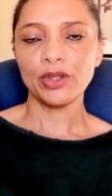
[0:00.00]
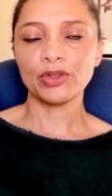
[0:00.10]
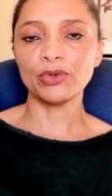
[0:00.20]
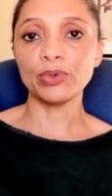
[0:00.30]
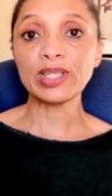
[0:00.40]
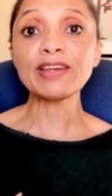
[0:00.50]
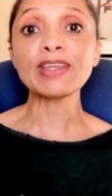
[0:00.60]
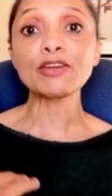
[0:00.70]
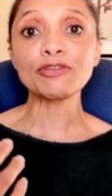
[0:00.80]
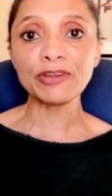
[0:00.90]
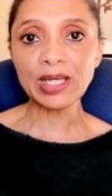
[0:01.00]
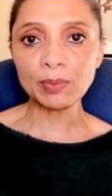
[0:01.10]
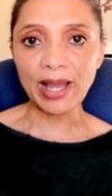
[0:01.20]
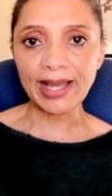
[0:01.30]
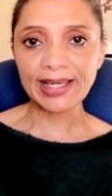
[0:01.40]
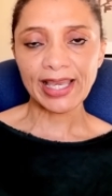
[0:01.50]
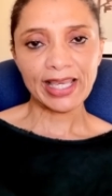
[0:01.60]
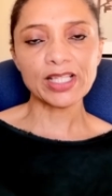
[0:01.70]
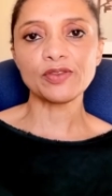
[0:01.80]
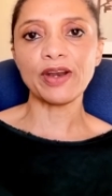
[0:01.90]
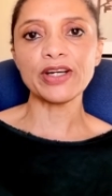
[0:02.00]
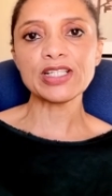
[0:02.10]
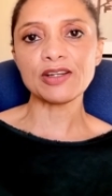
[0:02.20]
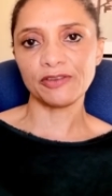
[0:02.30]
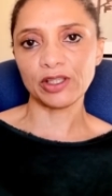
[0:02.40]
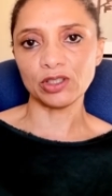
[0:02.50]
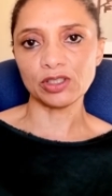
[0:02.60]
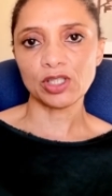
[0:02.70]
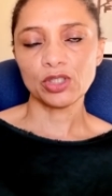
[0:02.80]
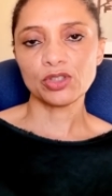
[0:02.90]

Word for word: through giving feedback, it's very difficult